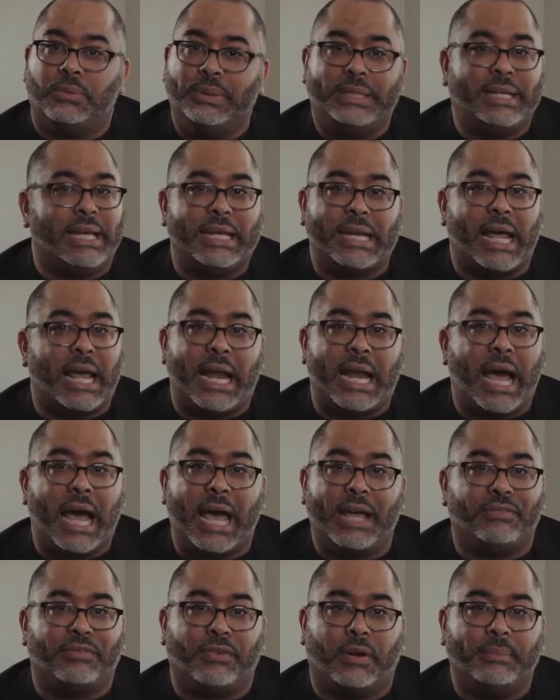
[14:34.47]
We cannot
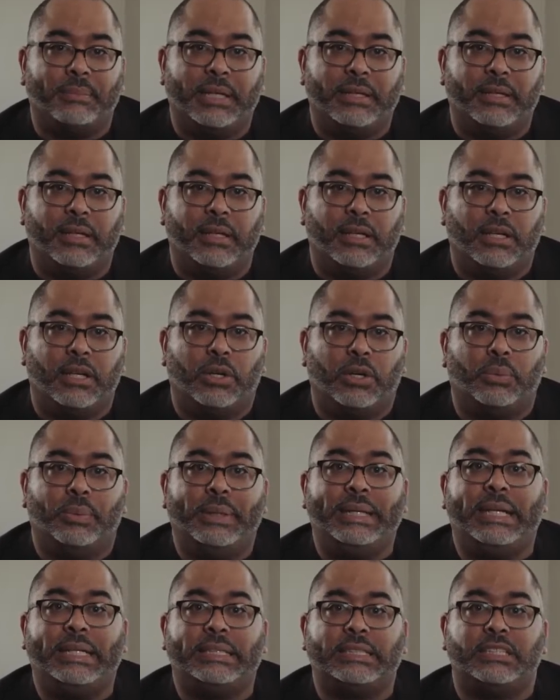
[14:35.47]
hide from it.
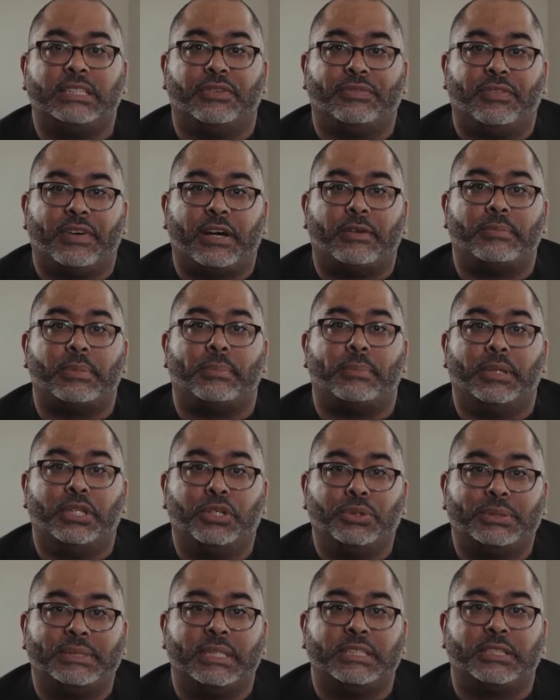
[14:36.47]
We need to develop a
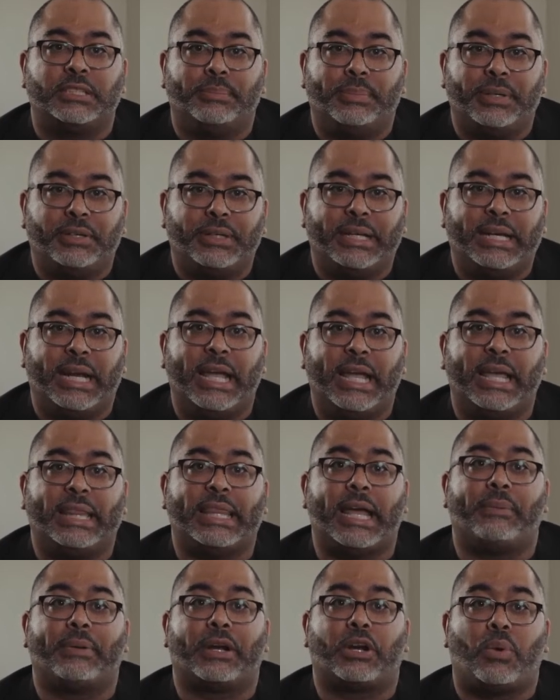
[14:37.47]
blues sensibility
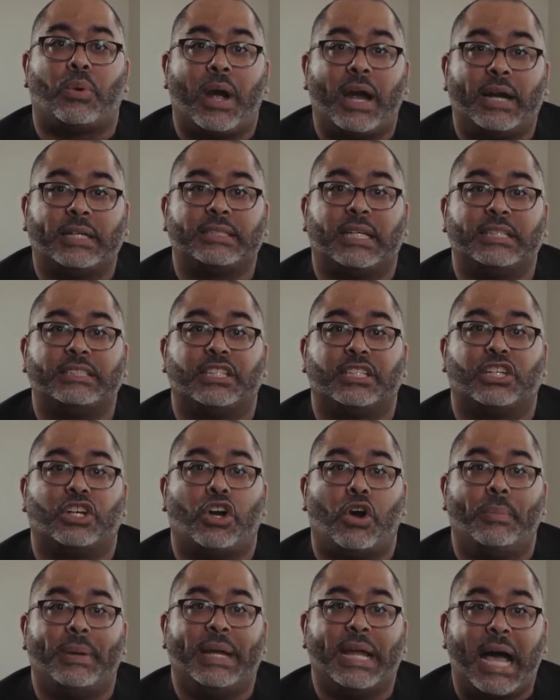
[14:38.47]
that requires us to
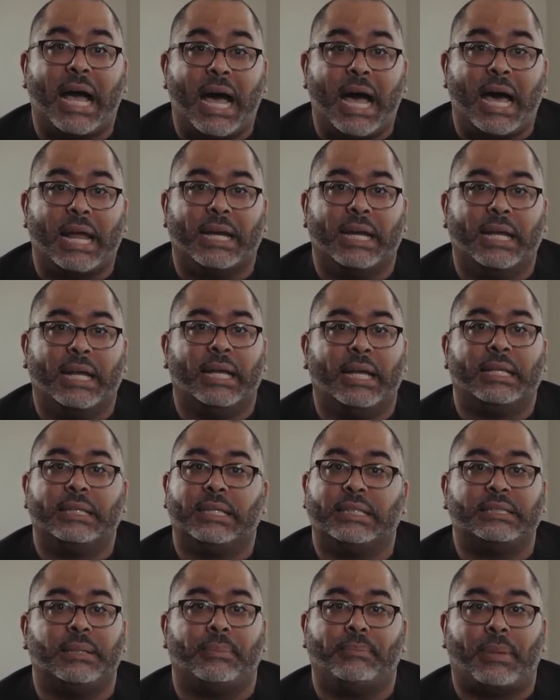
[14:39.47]
go beyond
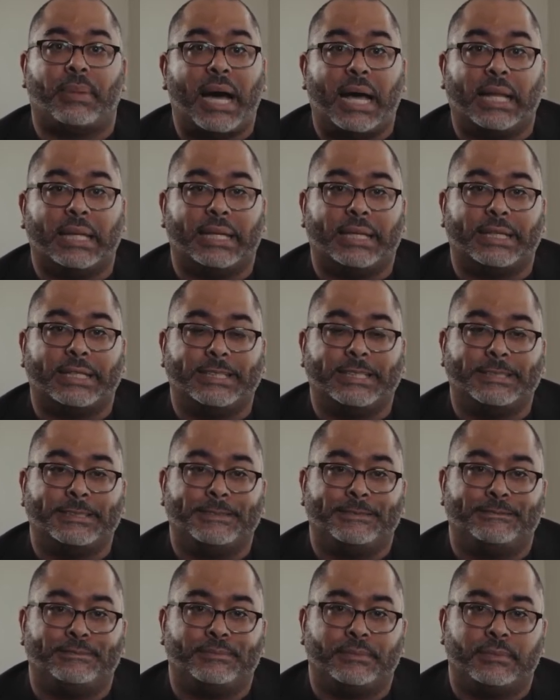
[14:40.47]
the symbolic.